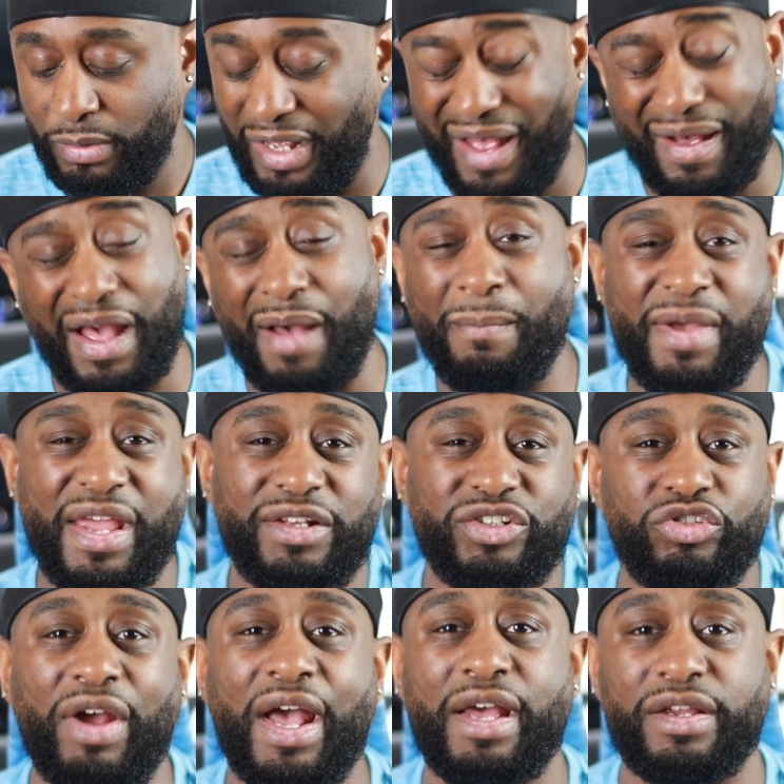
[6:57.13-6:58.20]
I may
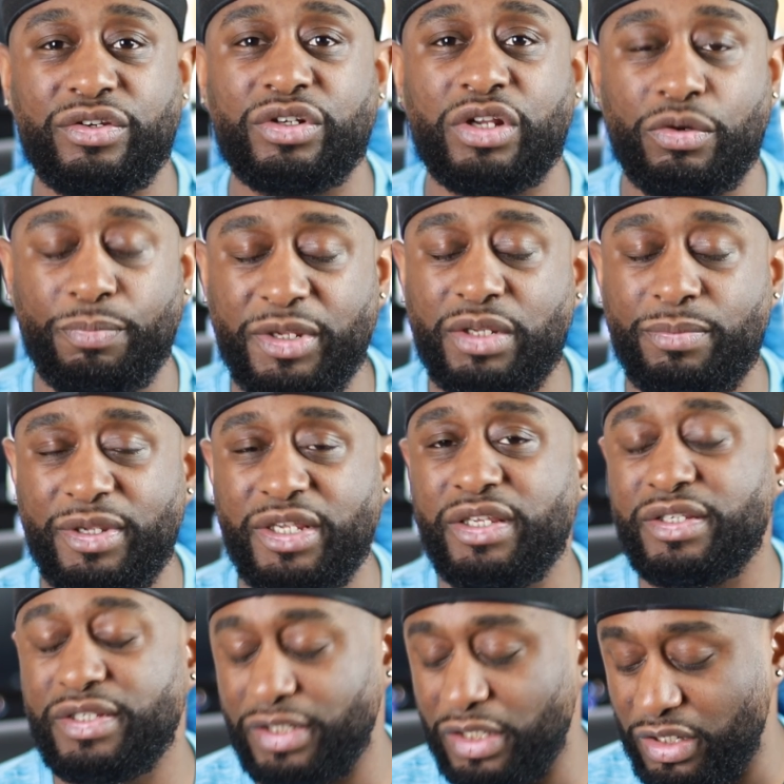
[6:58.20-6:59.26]
try,
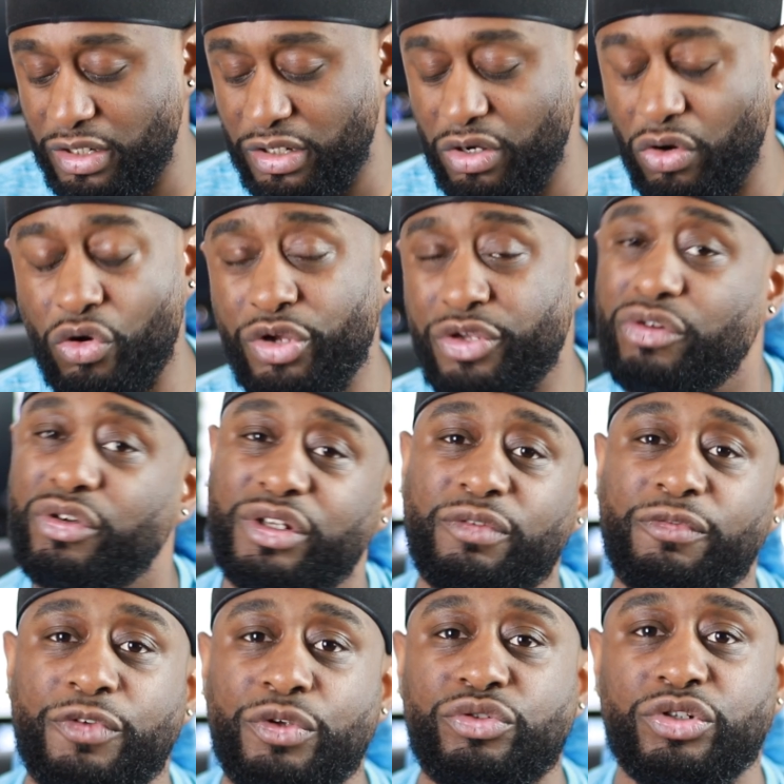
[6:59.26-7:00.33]
PB's oil in the
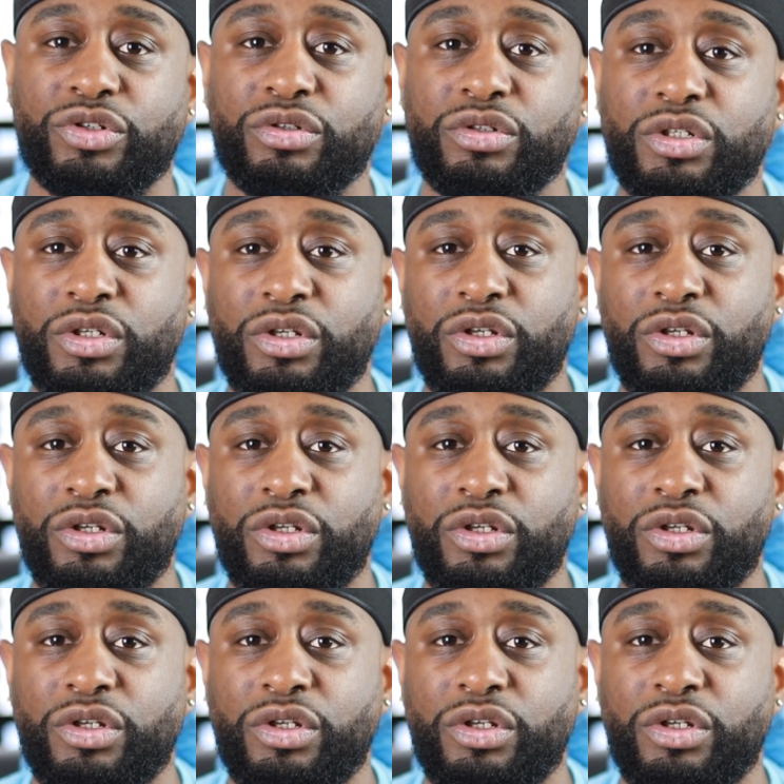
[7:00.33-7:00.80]
future,